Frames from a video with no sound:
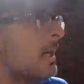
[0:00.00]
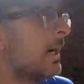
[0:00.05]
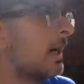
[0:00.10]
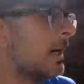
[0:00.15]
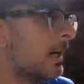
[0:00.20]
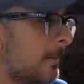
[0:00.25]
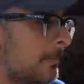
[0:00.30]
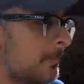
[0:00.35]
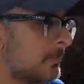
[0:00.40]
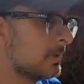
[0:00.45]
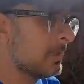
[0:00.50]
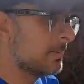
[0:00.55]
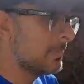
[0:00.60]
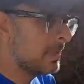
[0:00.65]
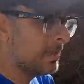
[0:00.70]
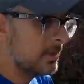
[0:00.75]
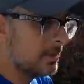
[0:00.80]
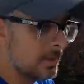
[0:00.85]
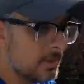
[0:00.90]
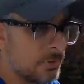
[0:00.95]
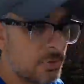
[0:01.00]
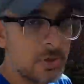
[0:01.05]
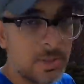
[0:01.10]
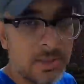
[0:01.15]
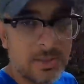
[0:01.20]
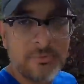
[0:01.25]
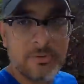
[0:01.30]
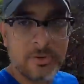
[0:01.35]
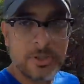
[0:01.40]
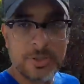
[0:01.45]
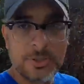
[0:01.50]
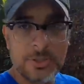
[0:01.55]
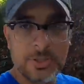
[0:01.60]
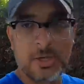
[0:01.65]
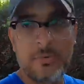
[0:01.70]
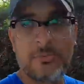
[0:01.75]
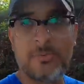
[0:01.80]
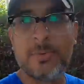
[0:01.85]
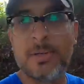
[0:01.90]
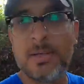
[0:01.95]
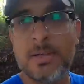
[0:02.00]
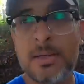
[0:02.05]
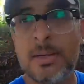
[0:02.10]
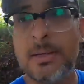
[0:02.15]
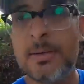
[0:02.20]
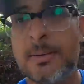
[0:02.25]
Let me actually finish off with,